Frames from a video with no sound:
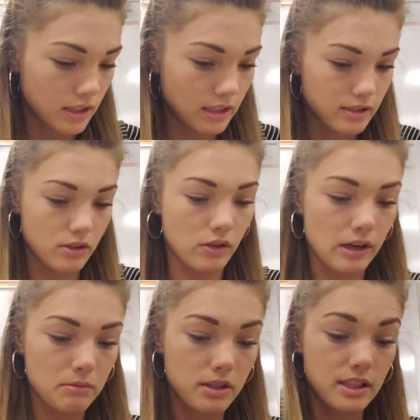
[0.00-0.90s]
Okay, so
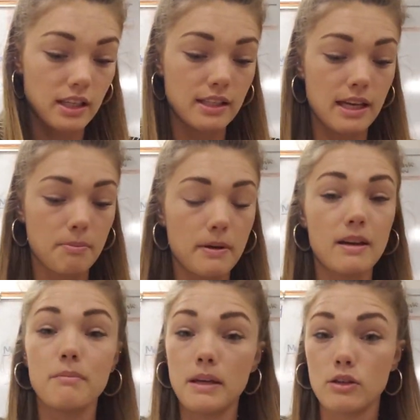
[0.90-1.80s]
I'm just going to tape
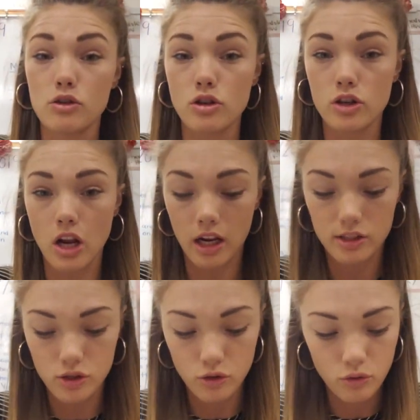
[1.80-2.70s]
it, being sure not
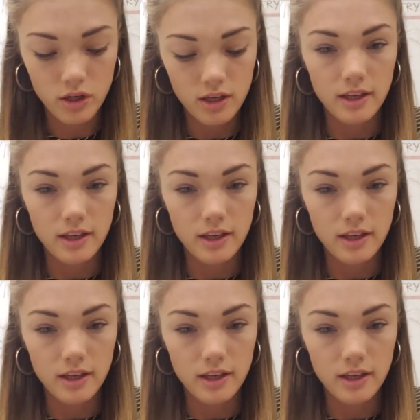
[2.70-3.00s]
to